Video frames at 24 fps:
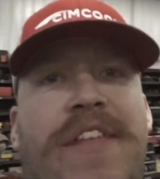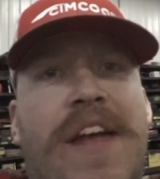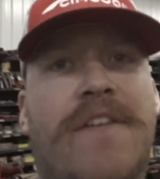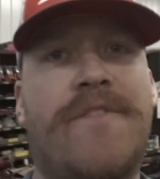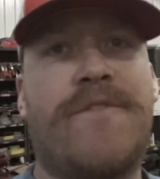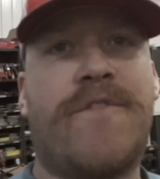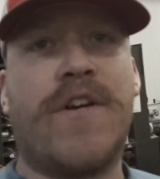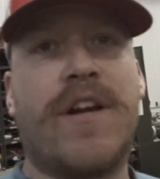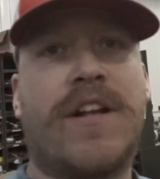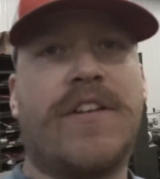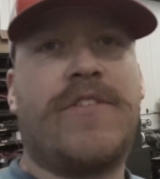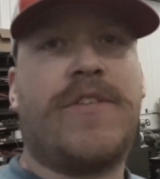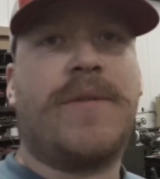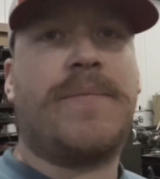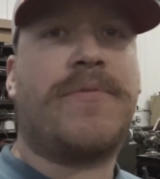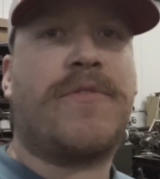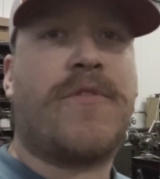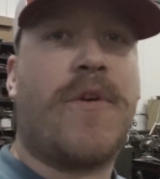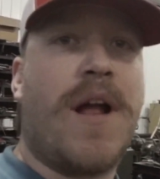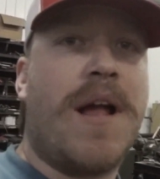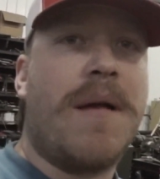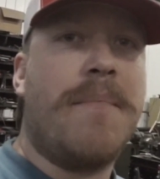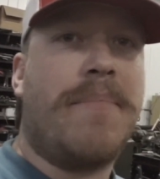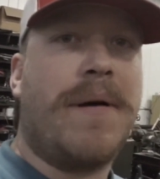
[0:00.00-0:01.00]
that freaking
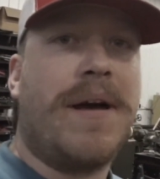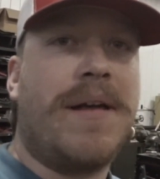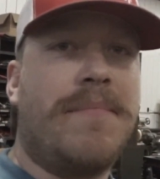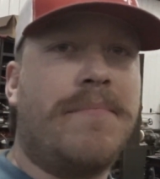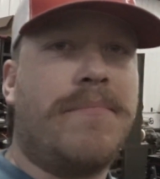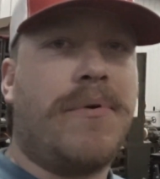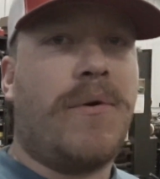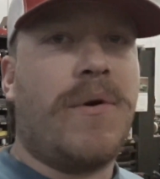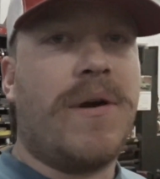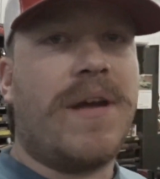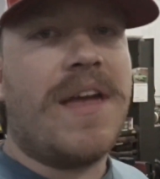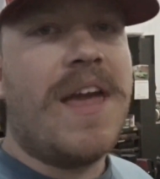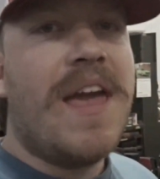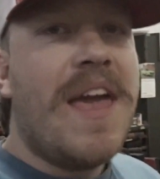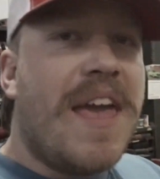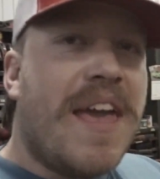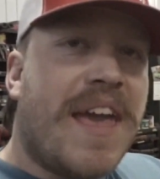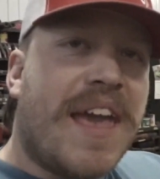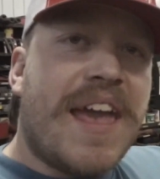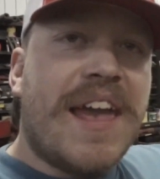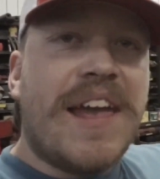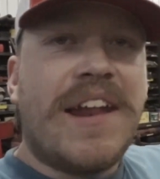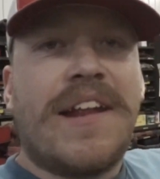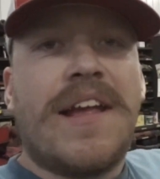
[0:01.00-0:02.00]
subscribe button, boy,
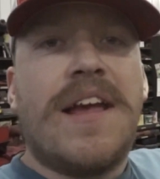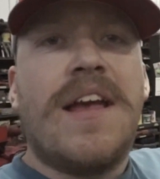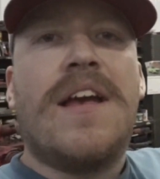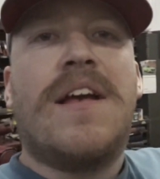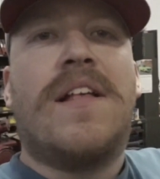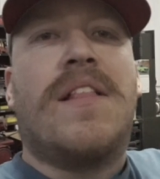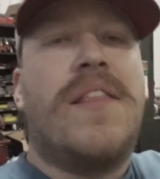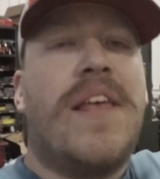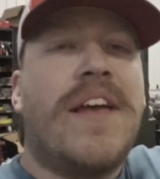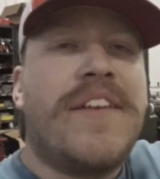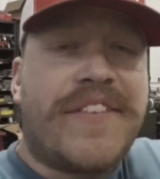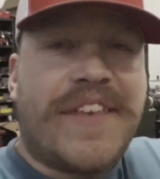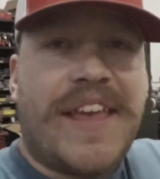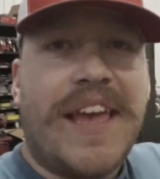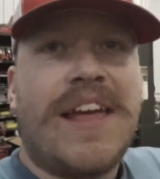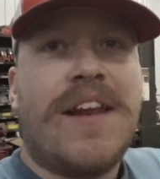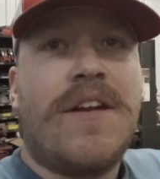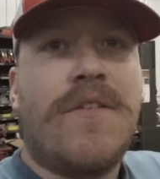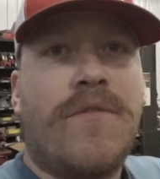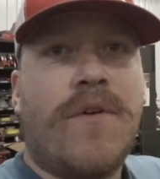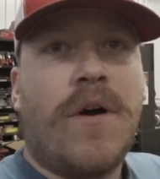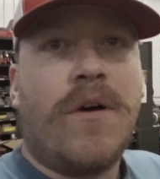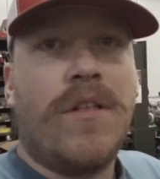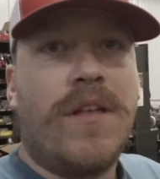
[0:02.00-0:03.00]
and let's get
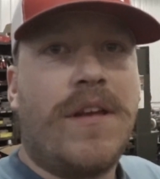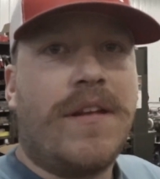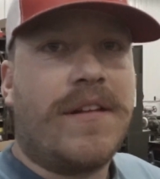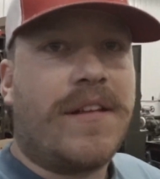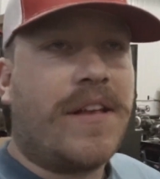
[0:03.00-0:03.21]
it rolling.